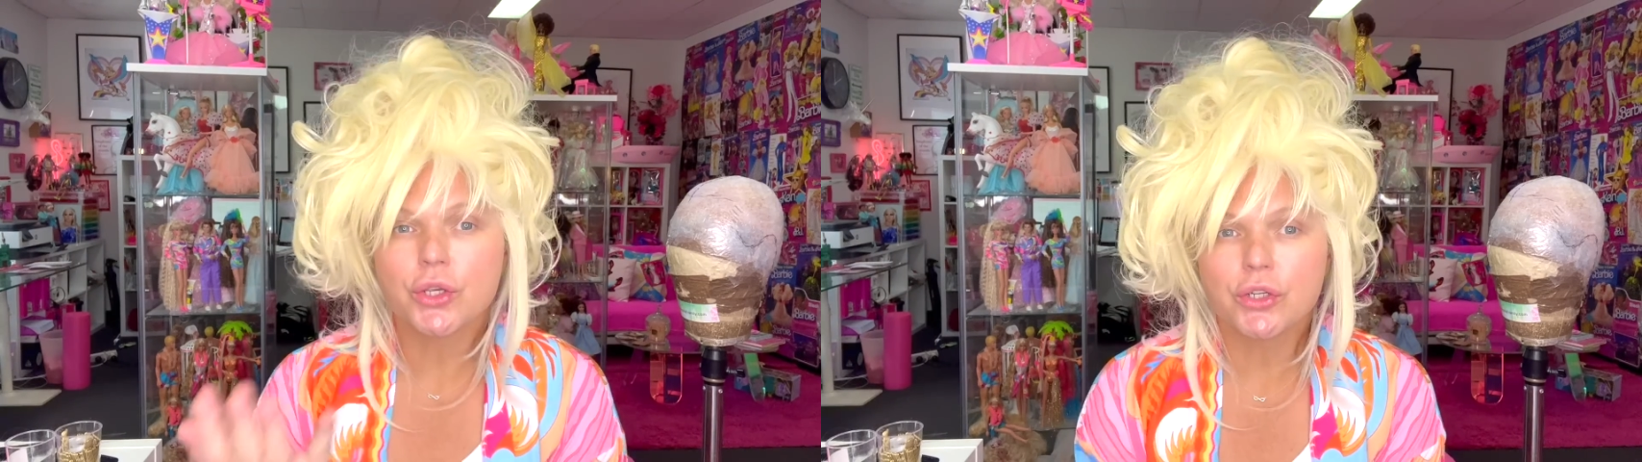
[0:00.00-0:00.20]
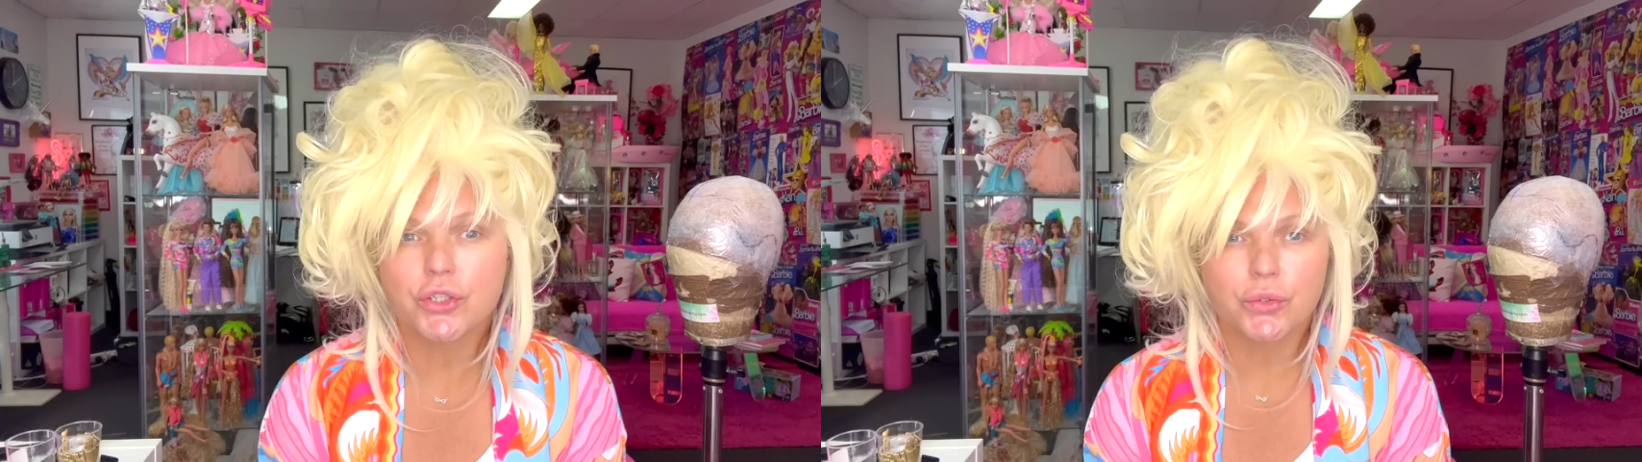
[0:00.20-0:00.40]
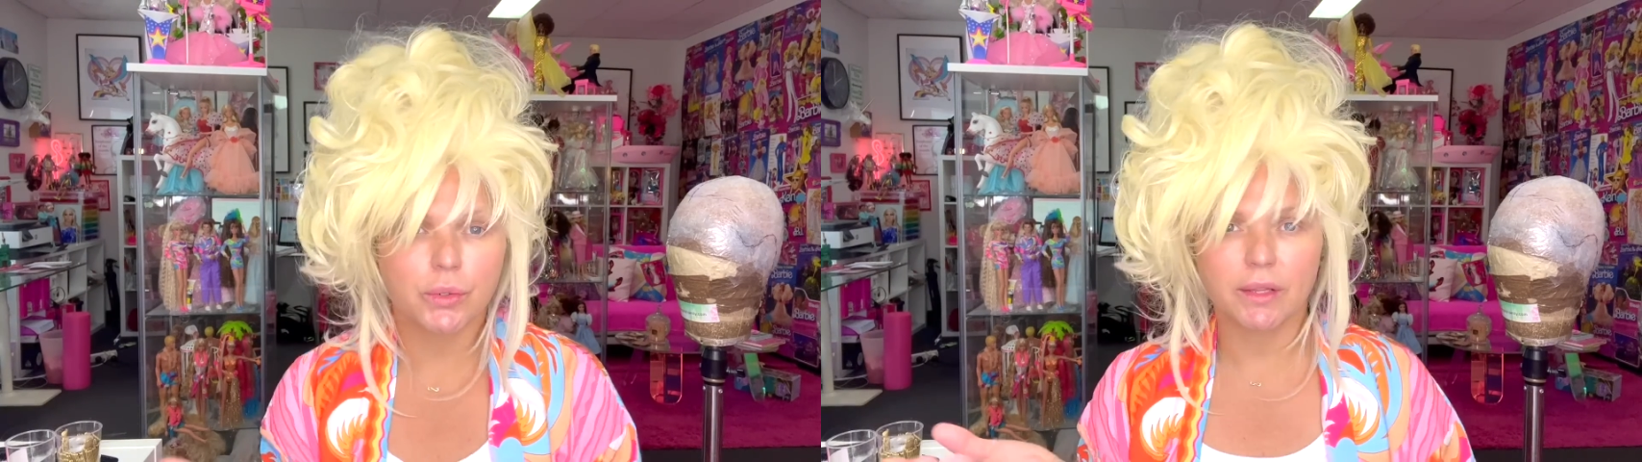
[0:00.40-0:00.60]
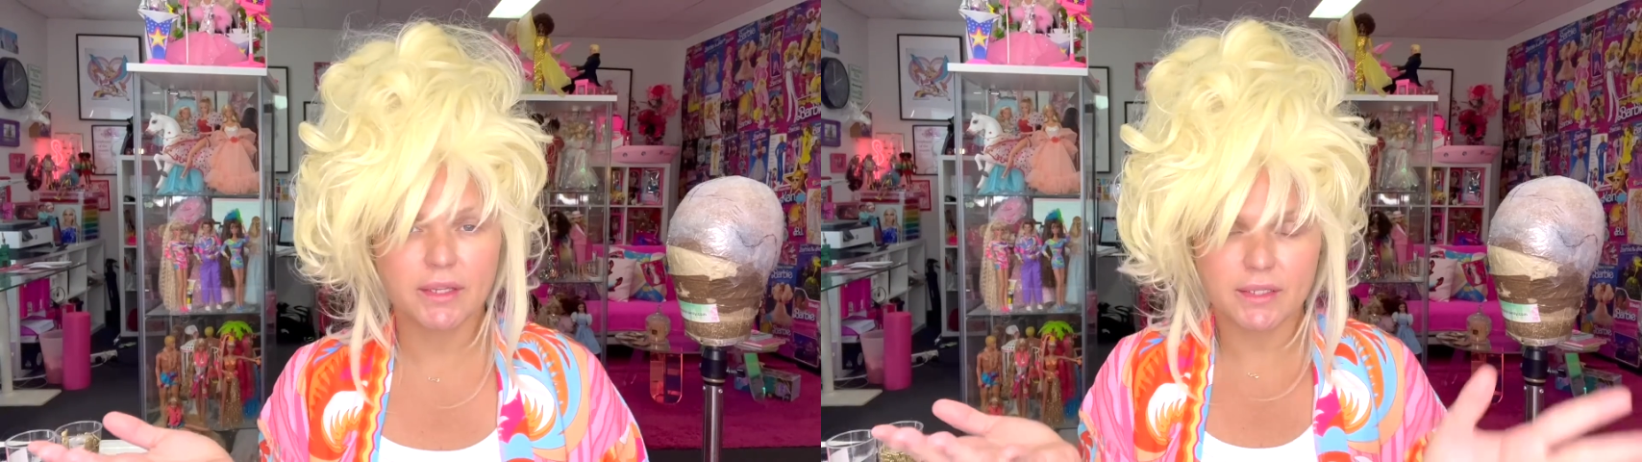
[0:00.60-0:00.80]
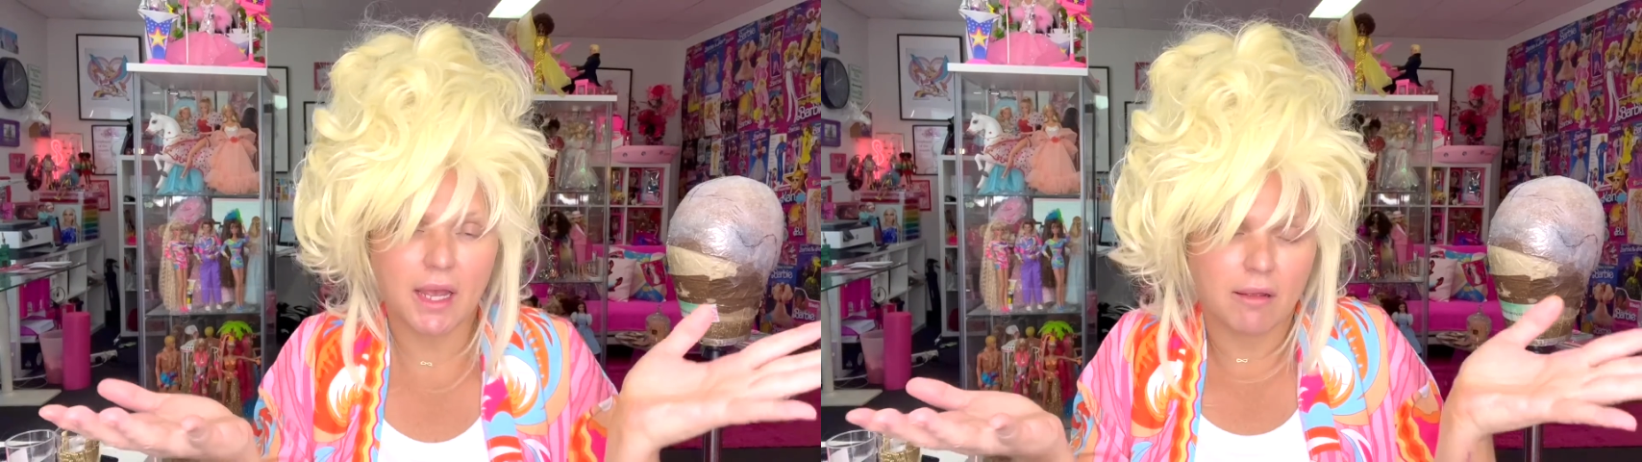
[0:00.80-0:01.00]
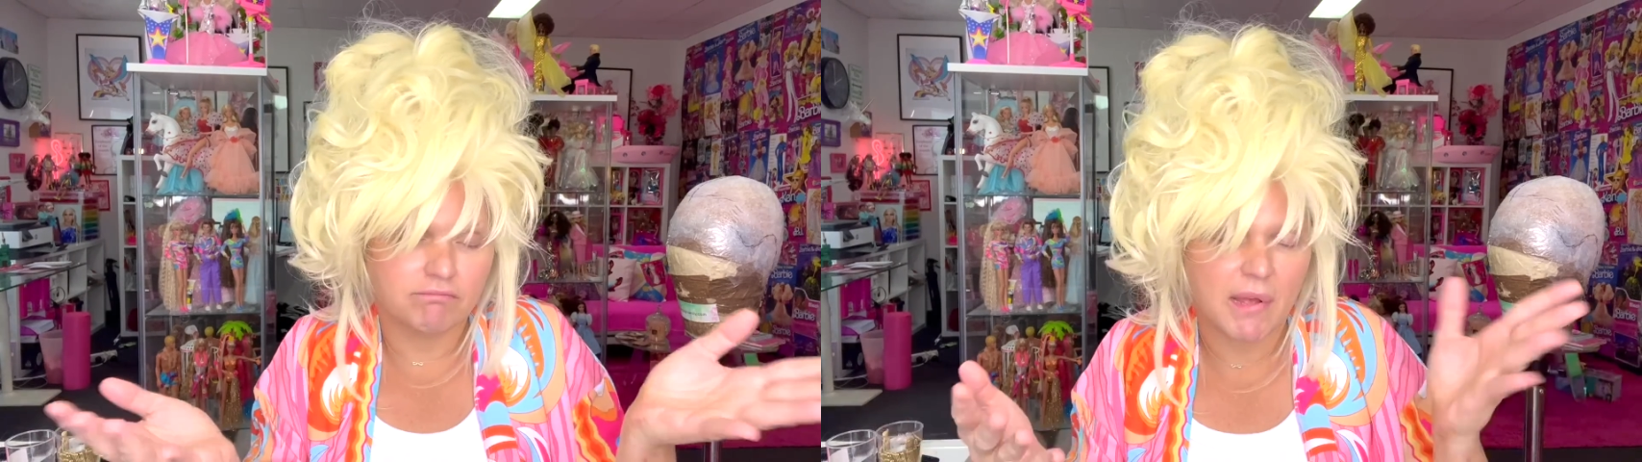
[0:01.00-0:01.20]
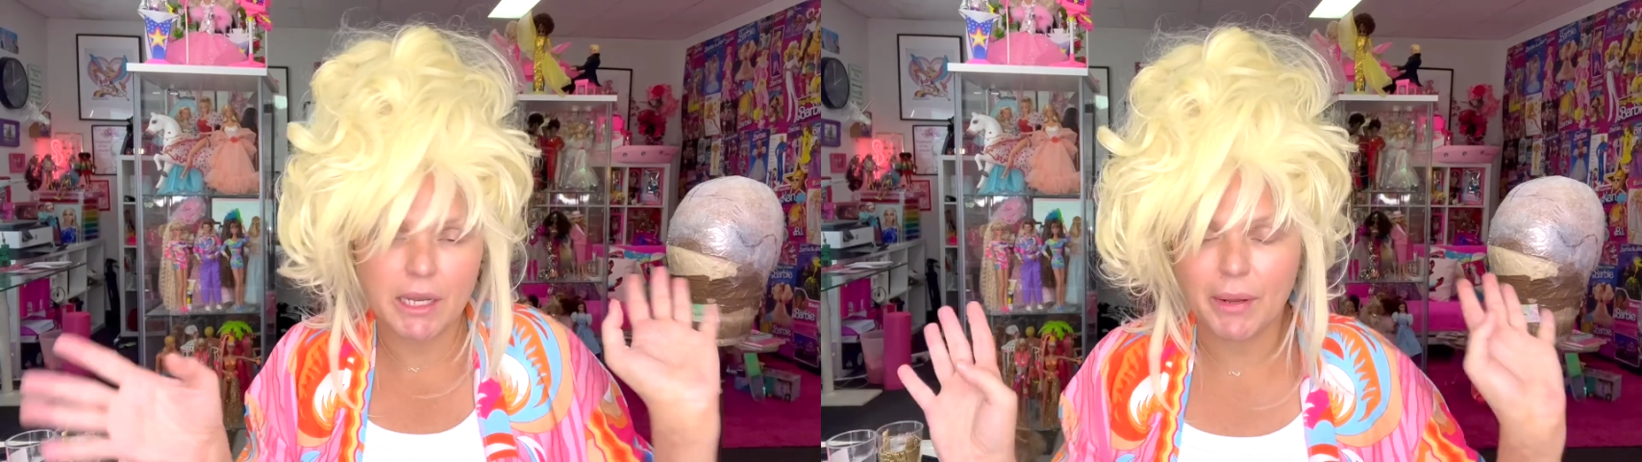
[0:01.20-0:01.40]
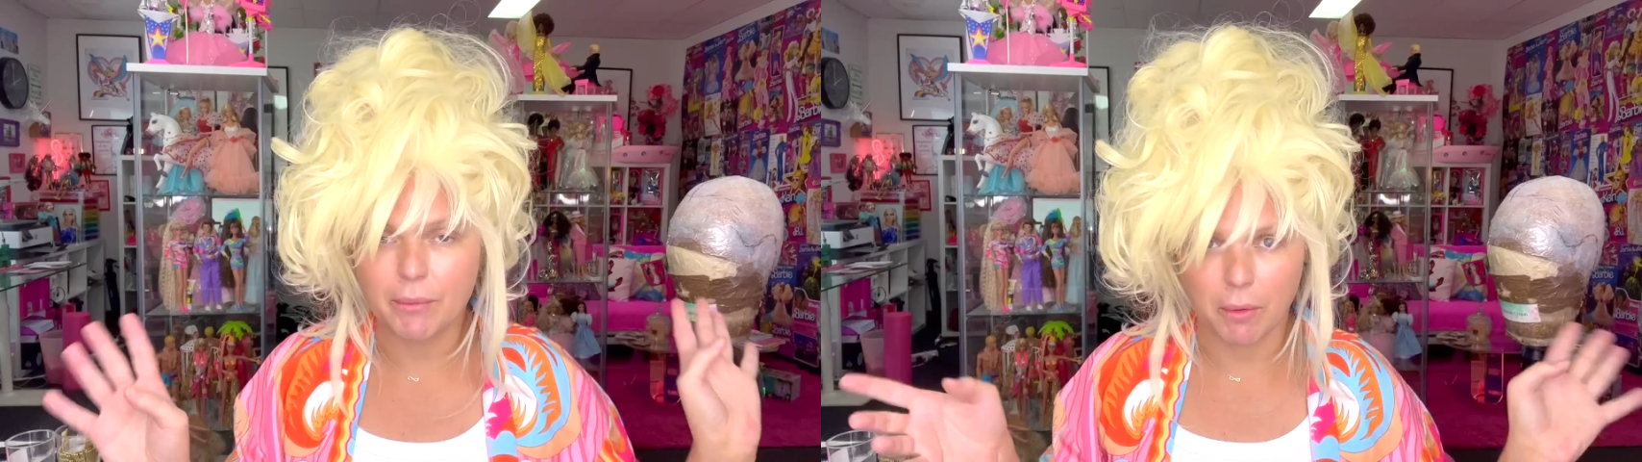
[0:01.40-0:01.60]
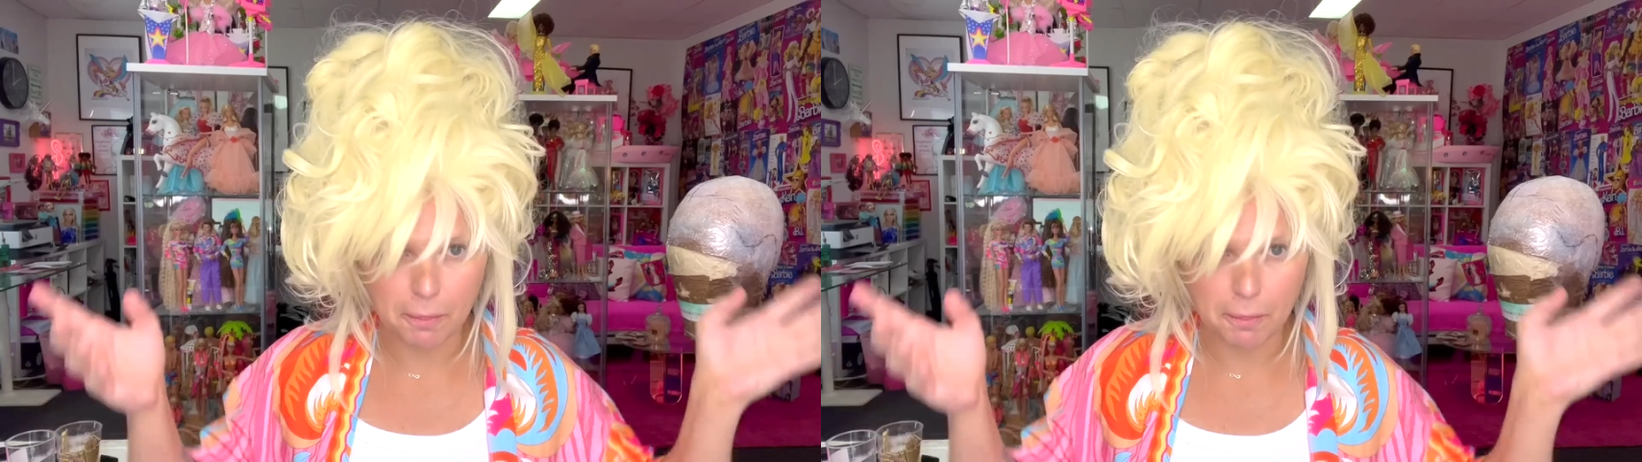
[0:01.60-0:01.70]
can do this any way you want.